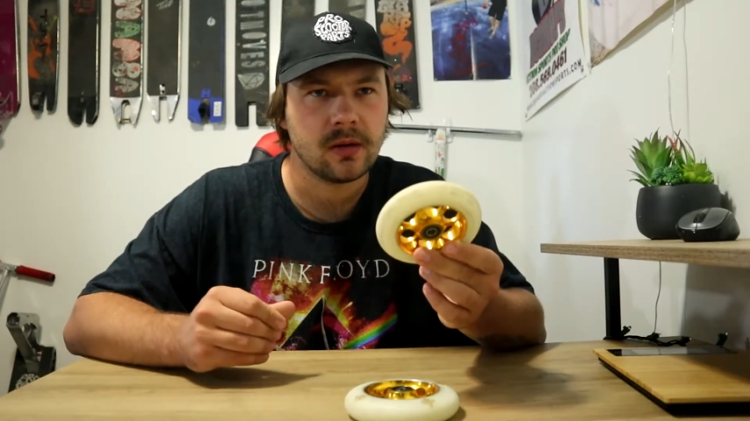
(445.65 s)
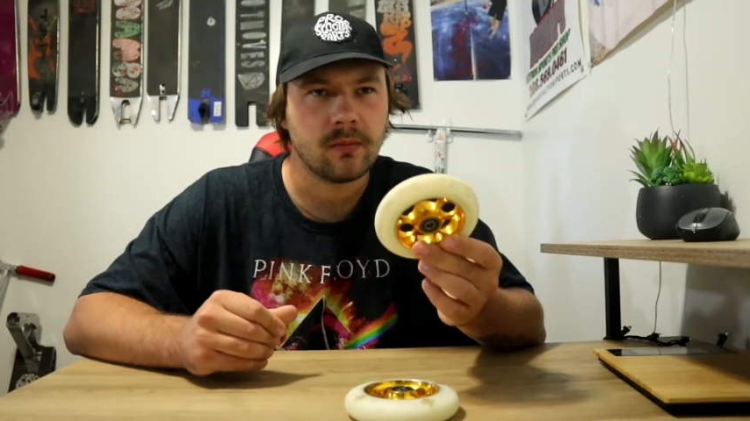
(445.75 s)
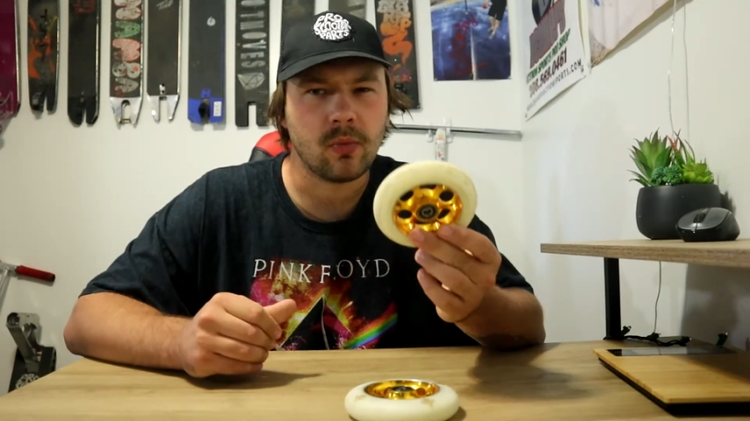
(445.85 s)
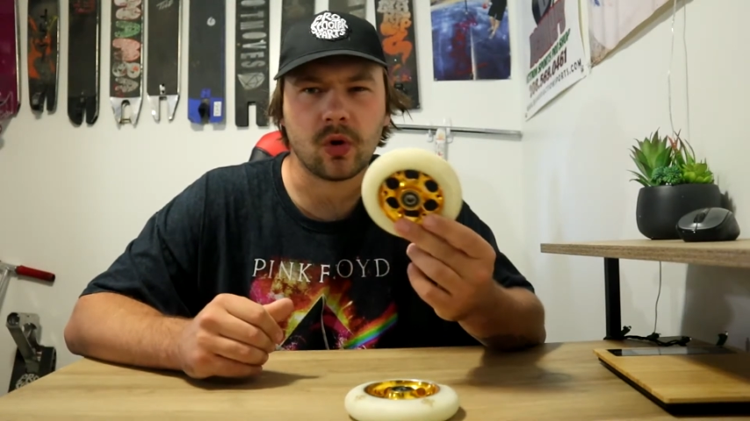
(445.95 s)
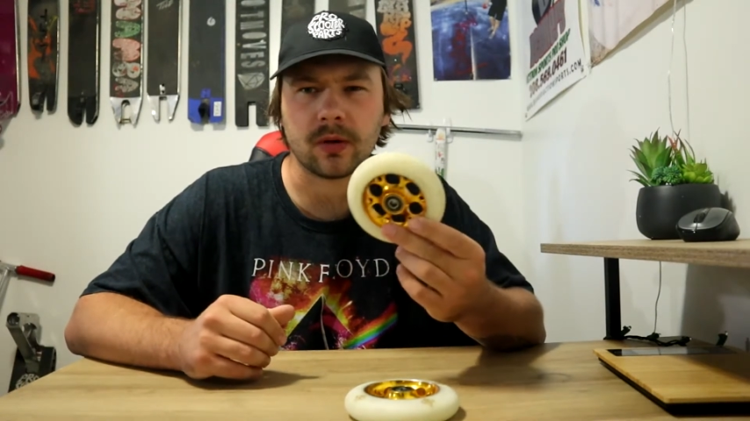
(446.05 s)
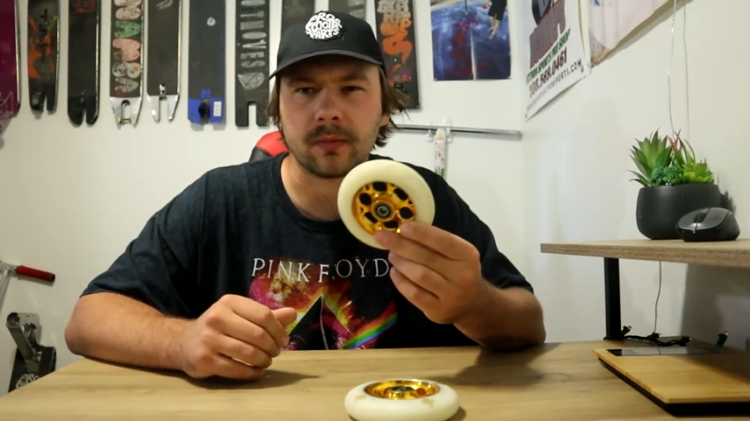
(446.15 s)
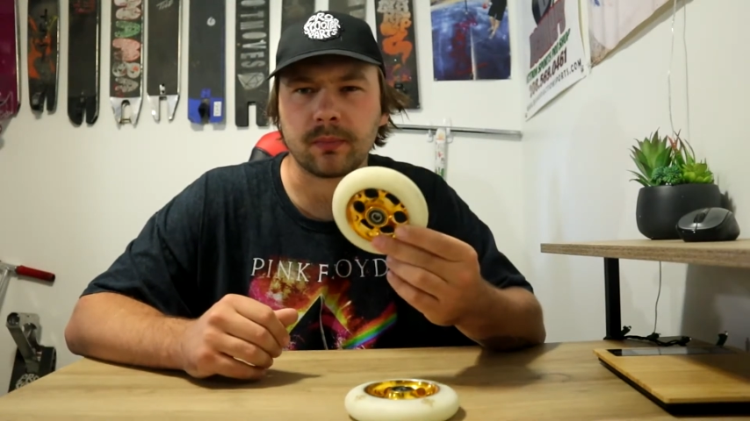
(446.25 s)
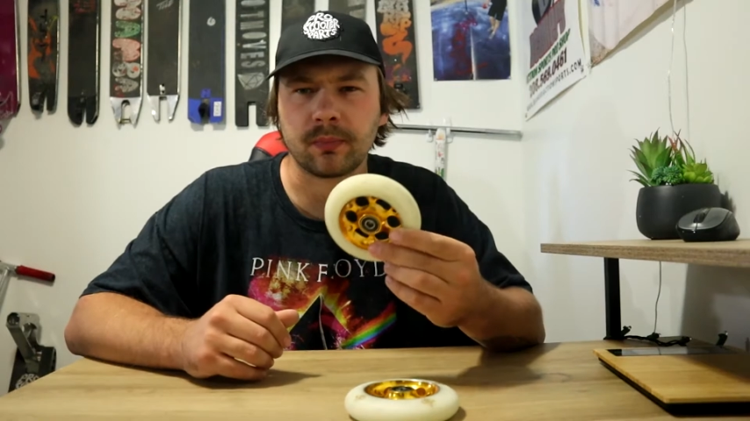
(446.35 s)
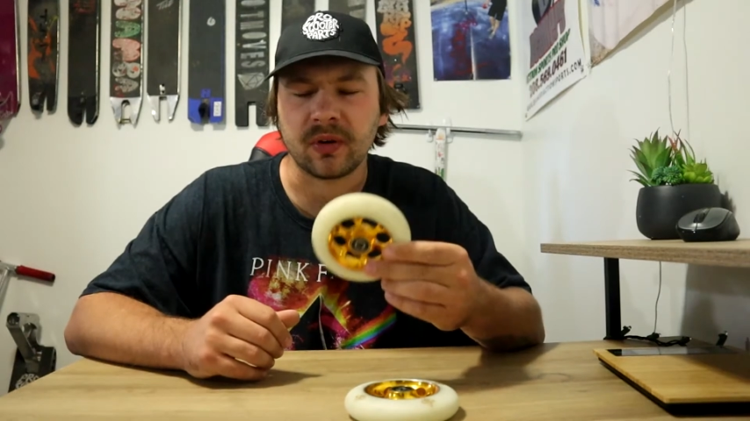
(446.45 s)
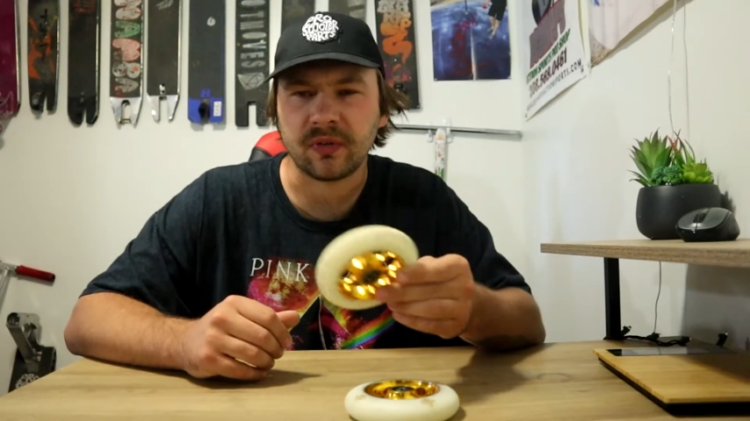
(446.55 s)
more
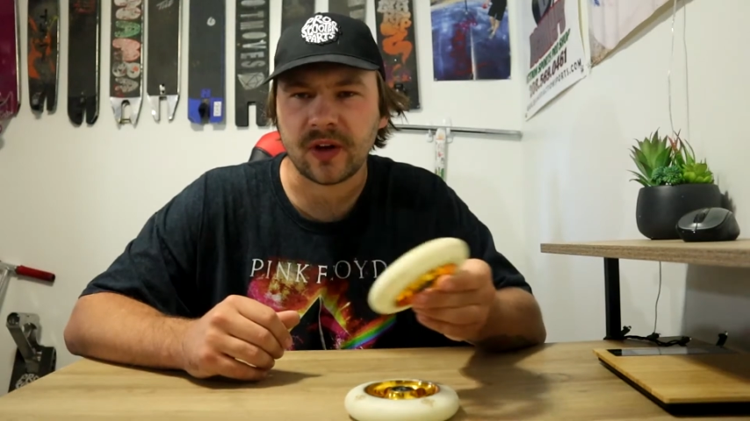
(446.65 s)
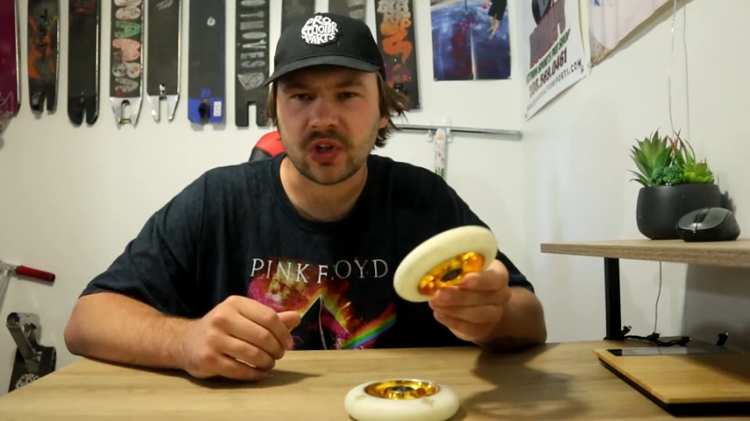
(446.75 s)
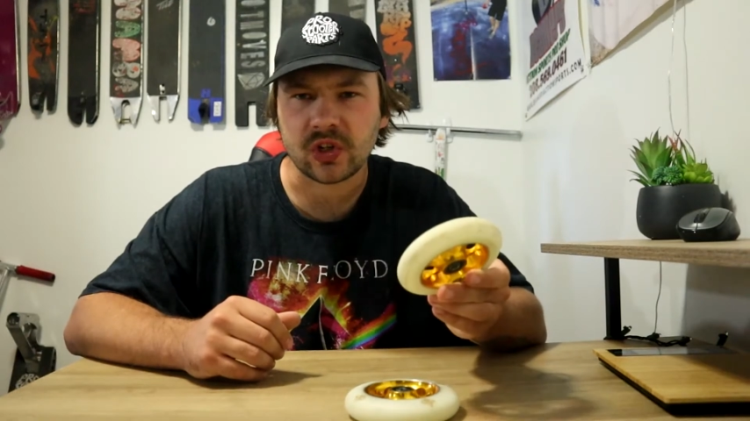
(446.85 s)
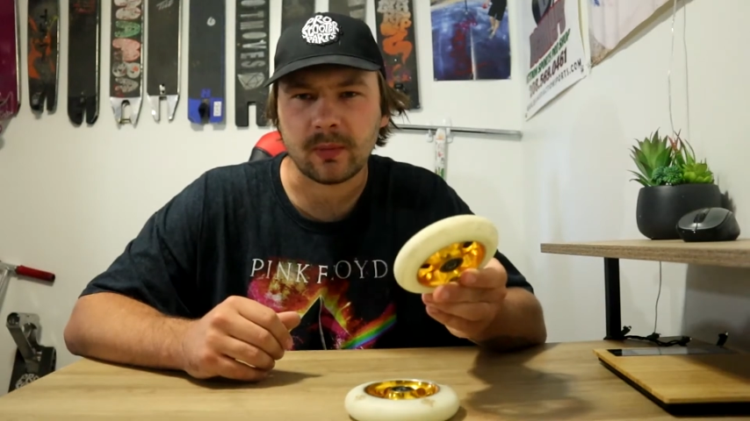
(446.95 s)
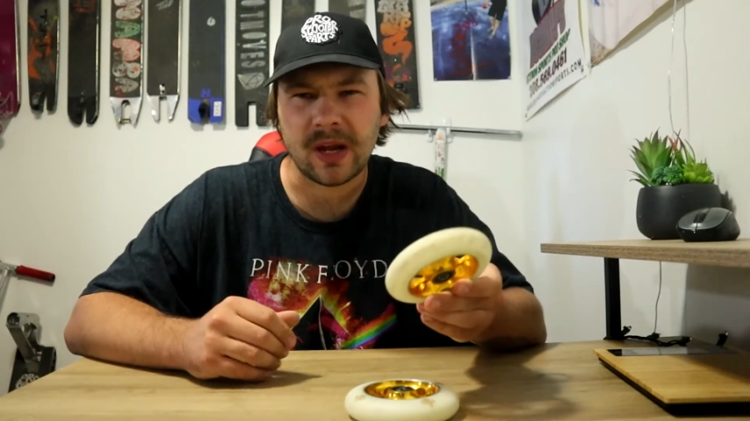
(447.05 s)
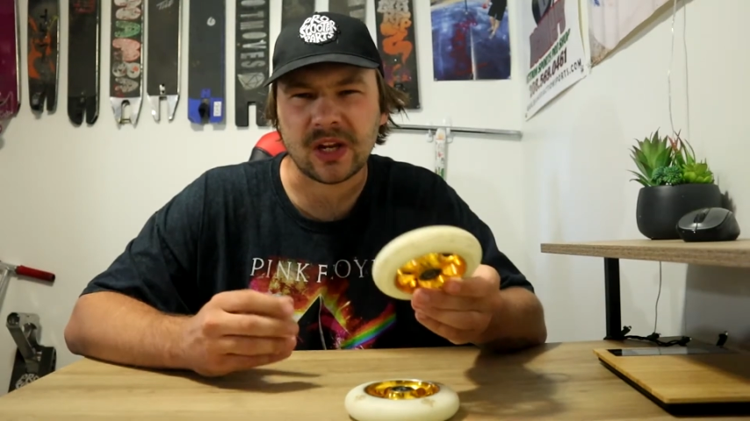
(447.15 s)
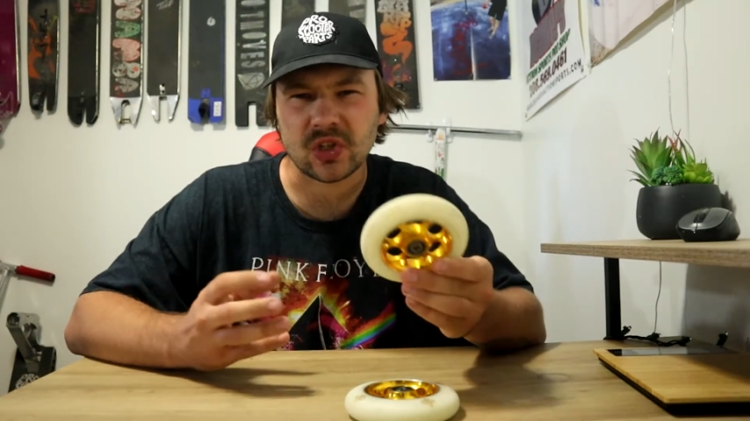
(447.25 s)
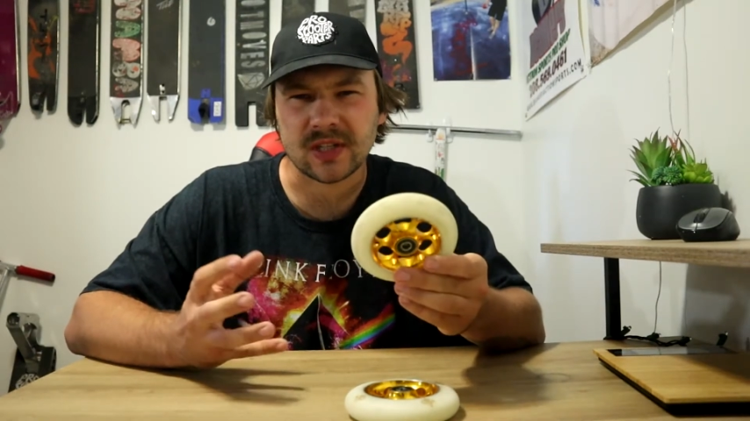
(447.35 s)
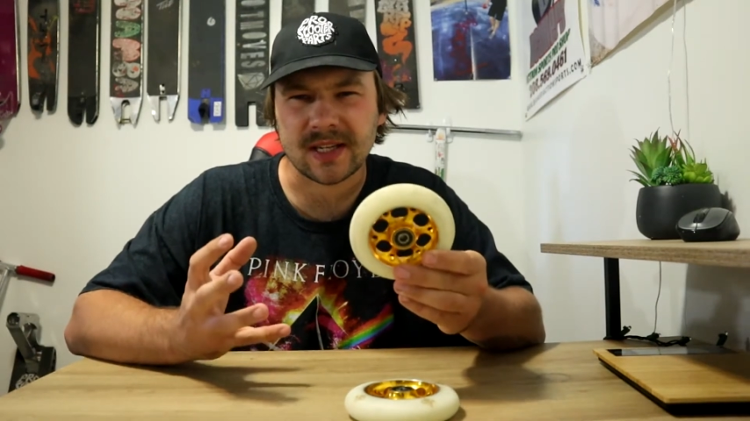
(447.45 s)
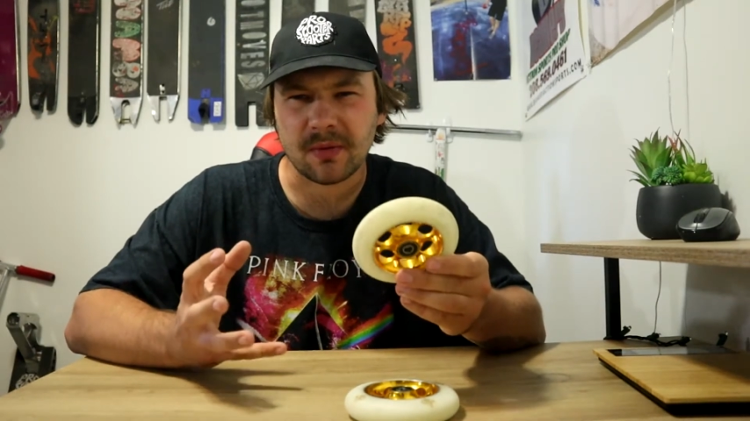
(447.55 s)
professionally made and
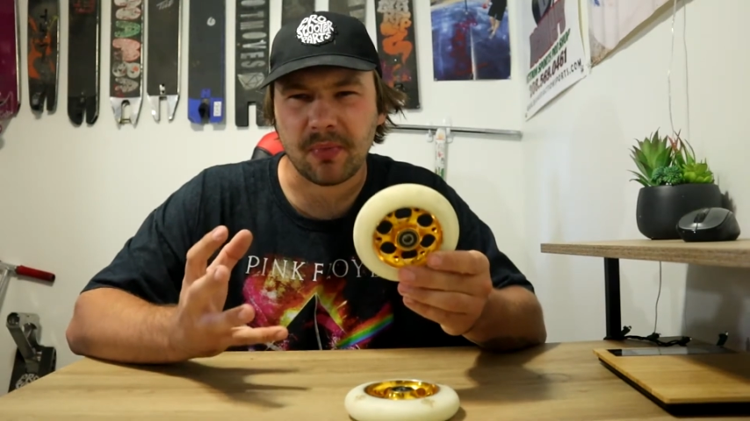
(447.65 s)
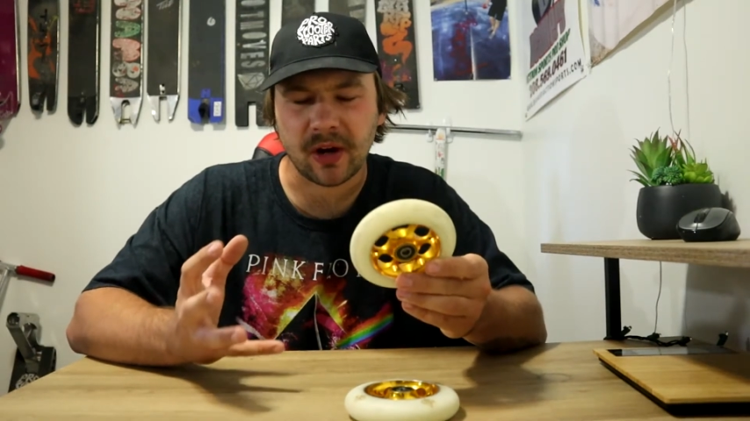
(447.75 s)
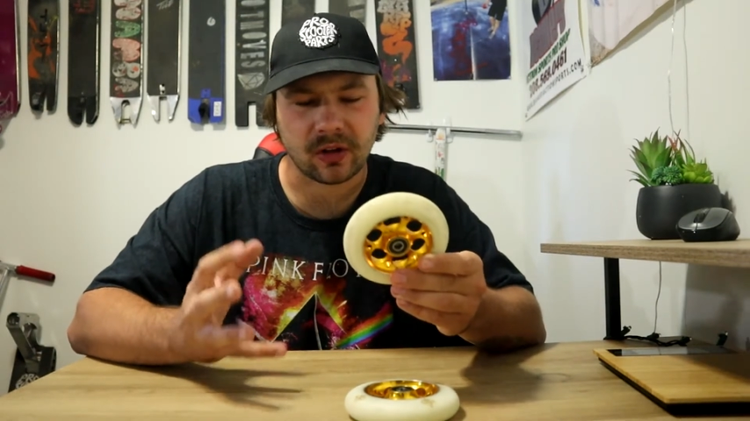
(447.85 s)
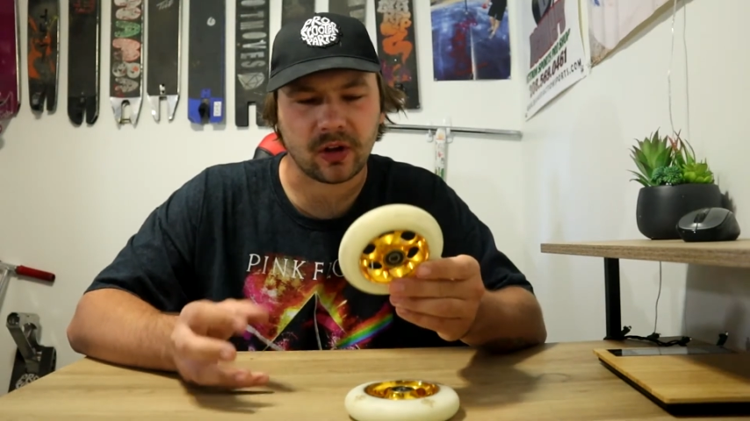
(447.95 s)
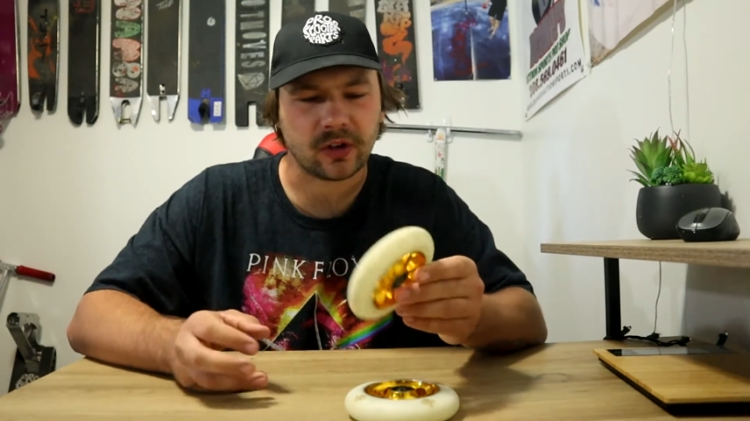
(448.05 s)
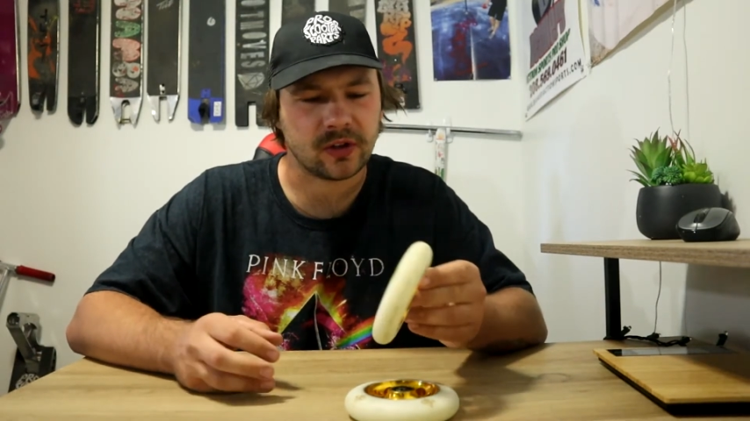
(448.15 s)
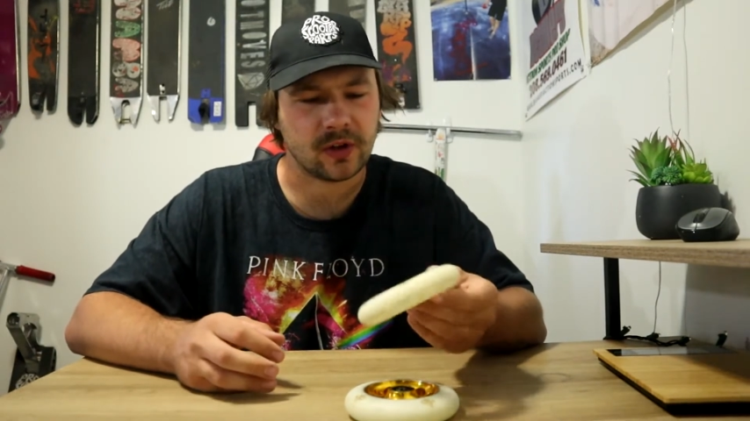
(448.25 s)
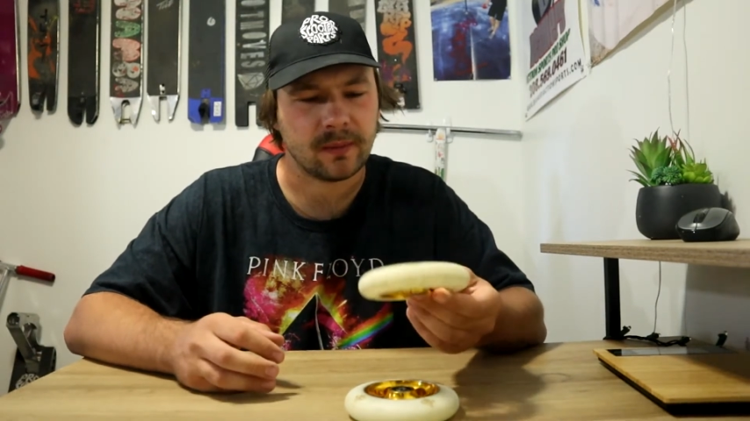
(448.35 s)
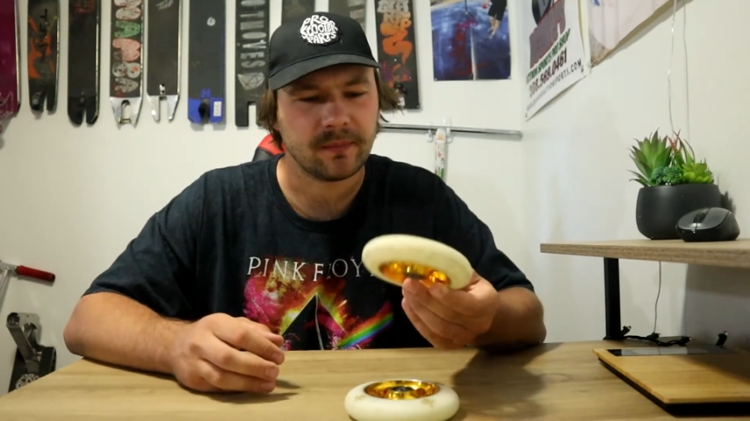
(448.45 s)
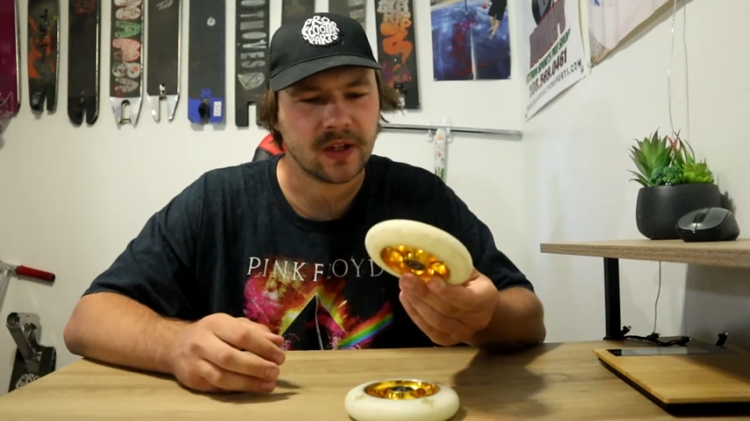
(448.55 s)
just has a better look to
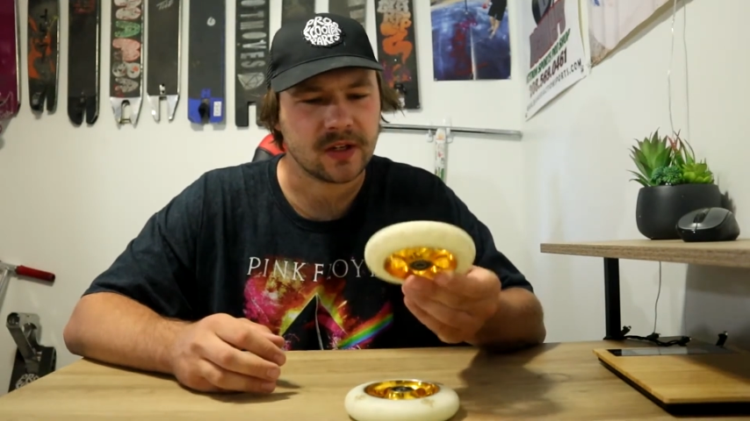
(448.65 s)
it.